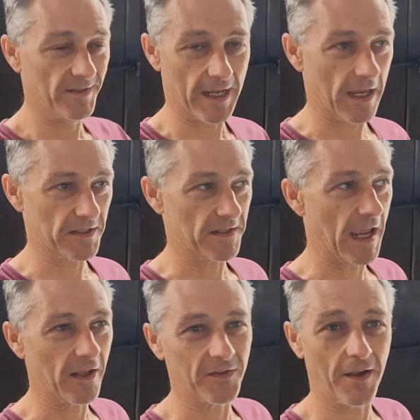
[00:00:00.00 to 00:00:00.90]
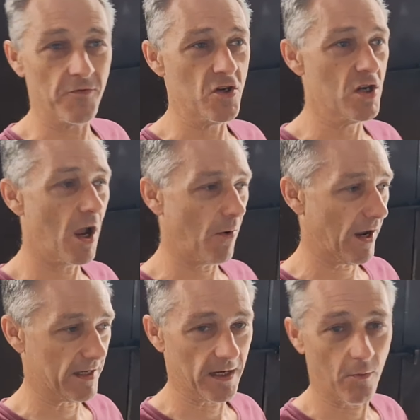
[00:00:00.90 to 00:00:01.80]
dies a death. I've no
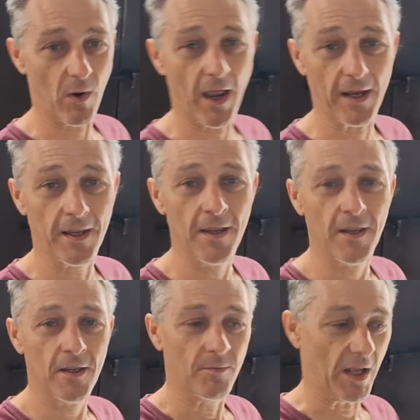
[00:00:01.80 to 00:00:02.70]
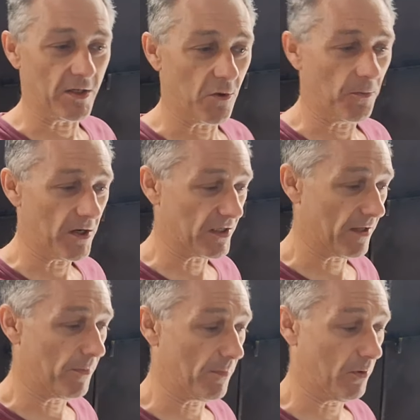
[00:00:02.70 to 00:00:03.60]
idea why. But I do appreciate
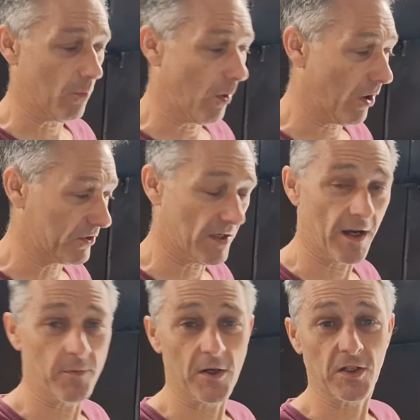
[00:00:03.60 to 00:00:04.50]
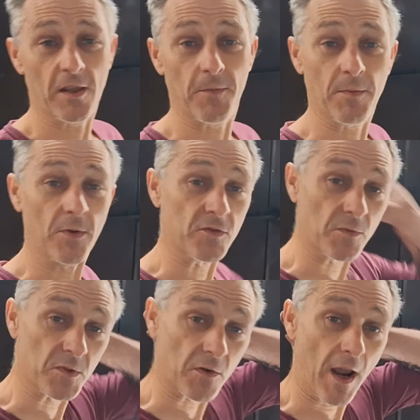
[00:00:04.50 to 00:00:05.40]
the people who watch, and I appreciate the people who've
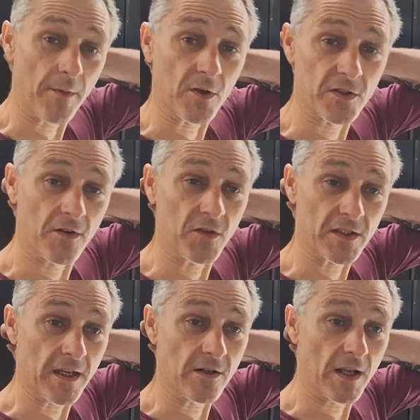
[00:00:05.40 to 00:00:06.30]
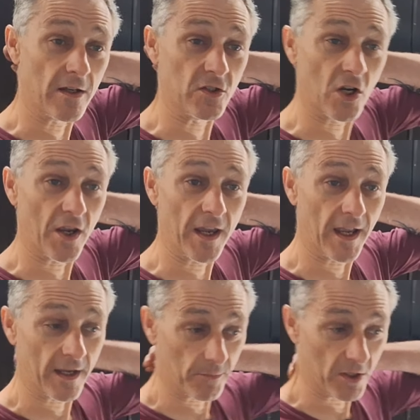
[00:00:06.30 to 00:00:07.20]
subscribed, because you obviously enjoy it.
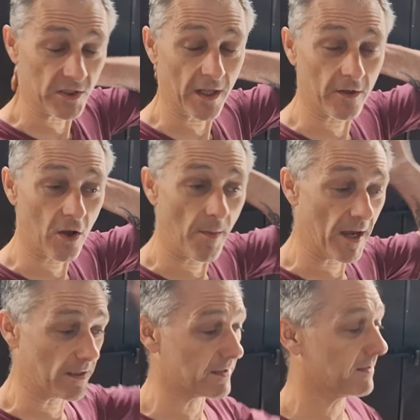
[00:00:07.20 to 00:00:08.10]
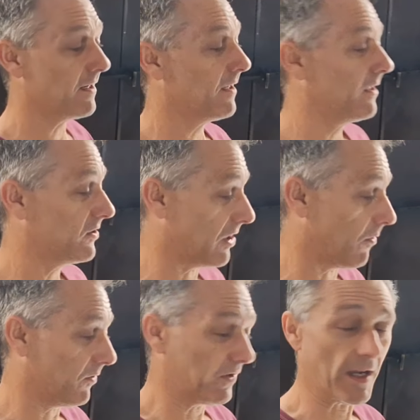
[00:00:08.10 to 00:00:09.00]
I appreciate the comments.
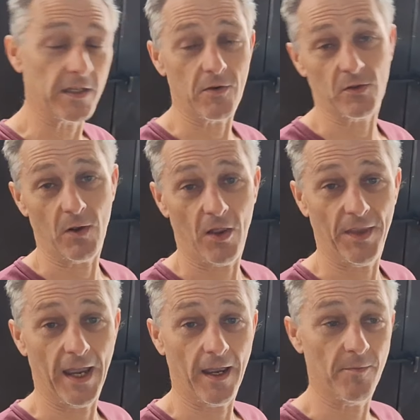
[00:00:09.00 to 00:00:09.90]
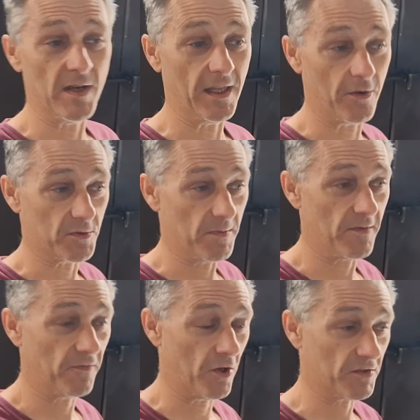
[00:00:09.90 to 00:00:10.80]
So thank you to all that. I'm nearly up to
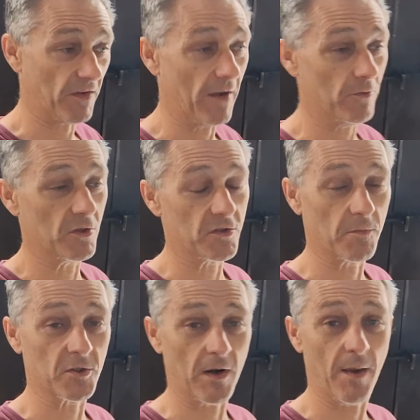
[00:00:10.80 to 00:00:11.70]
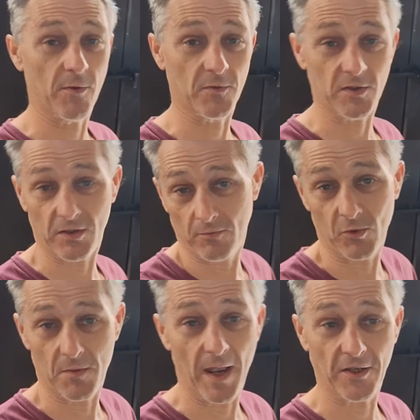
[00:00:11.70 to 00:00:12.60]
my first 500 subscribers, which
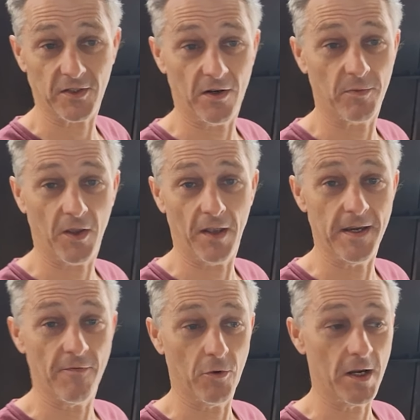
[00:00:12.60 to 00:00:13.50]
was a milestone I thought I'd never